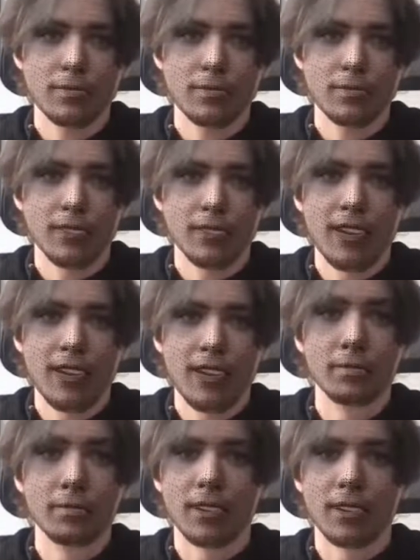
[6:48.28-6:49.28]
And then
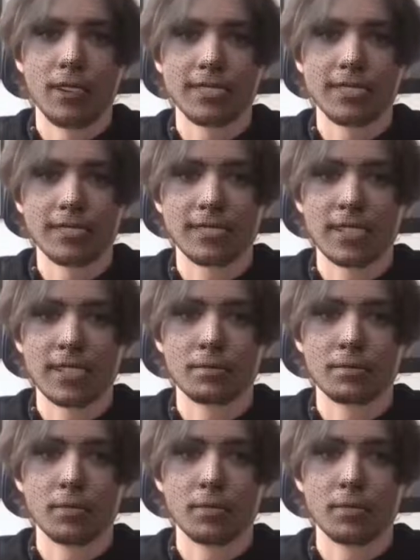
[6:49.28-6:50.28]
as I said, we
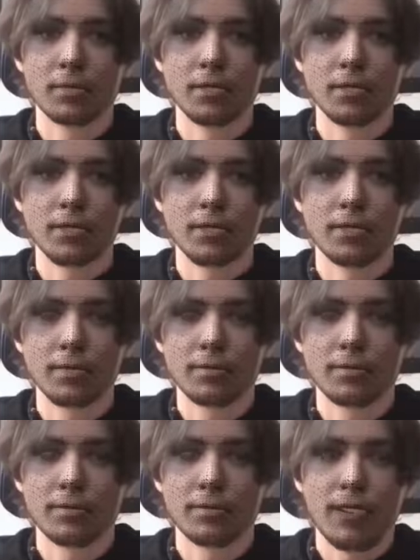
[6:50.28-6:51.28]
want to use loader.
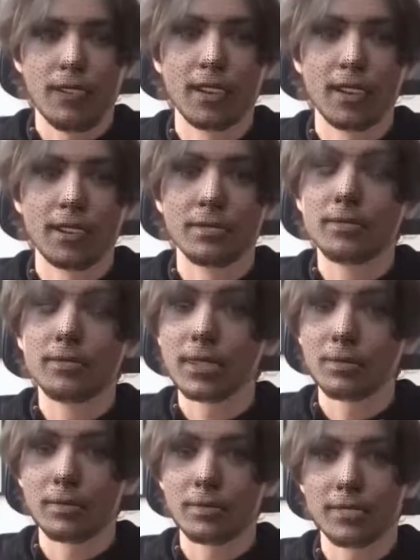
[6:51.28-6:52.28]
And the first
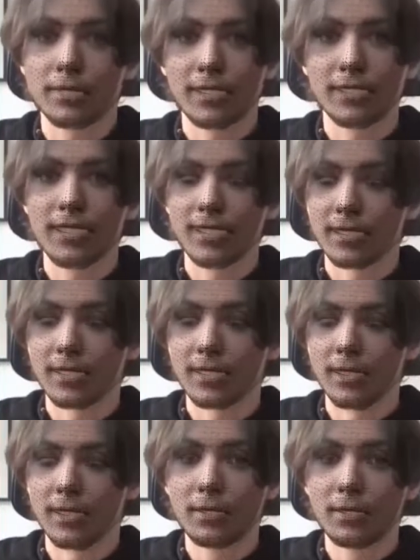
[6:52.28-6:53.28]
parameter it takes in is our
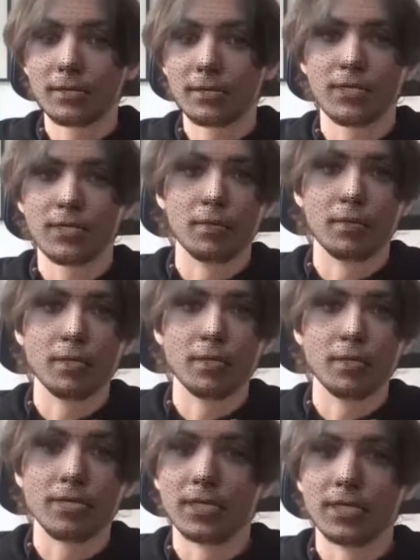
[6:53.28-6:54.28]
loader. So we're
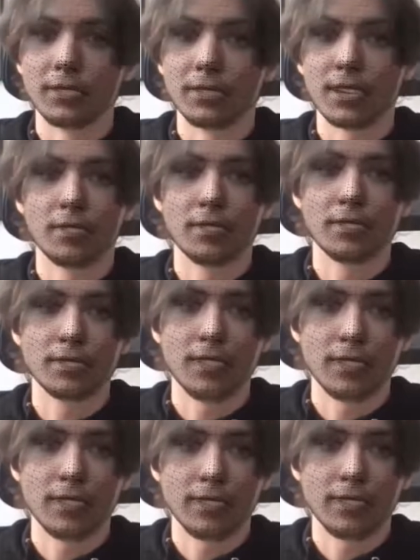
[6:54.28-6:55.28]
using the Gltf loader
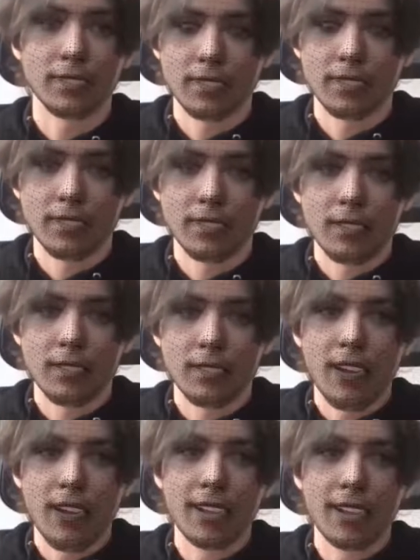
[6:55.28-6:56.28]
today.
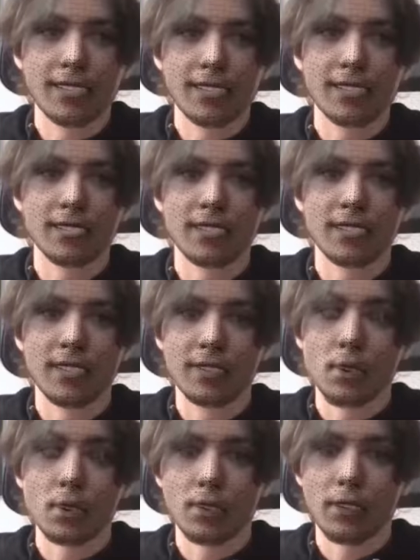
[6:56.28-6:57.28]
And then it takes in a
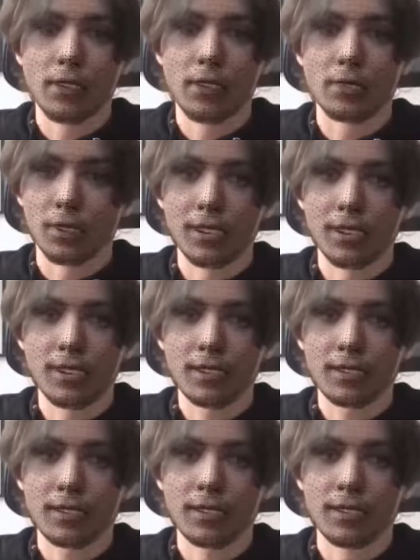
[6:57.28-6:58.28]
URL or a link
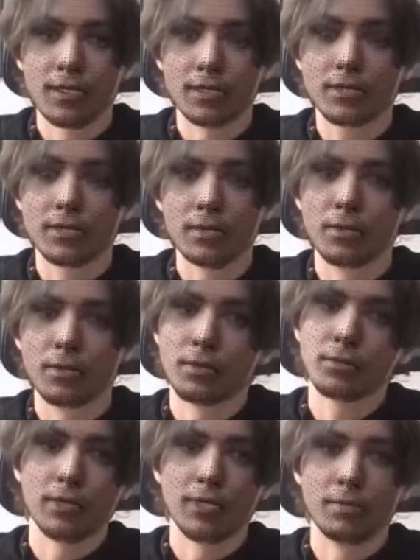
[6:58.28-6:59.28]
to your
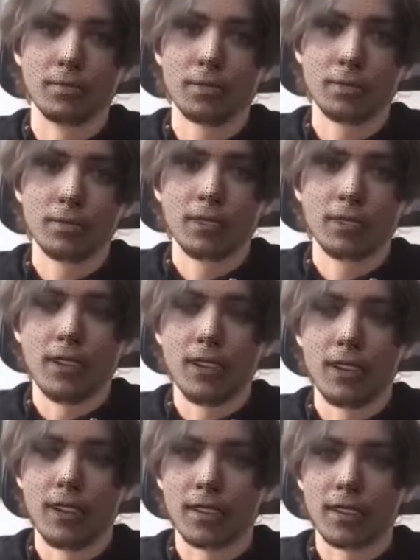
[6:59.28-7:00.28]
3D model.
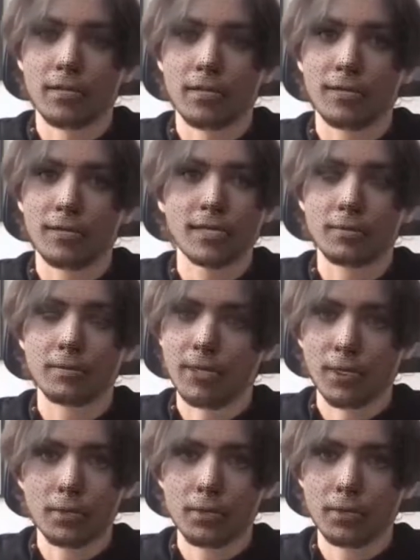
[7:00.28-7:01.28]
This can be
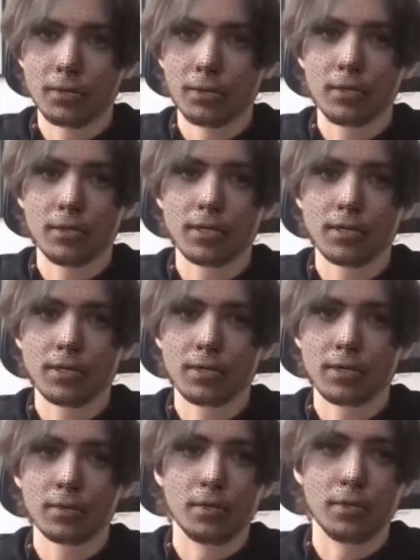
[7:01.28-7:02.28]
locally
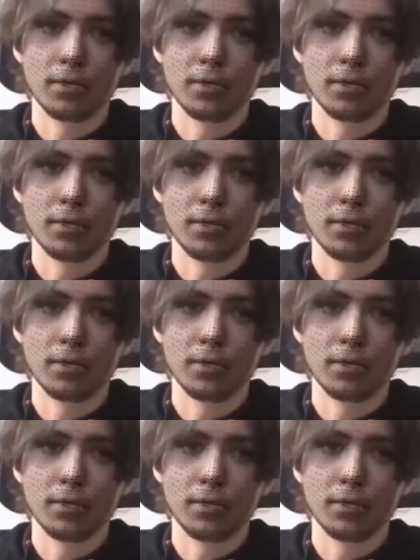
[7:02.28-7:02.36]
stored, or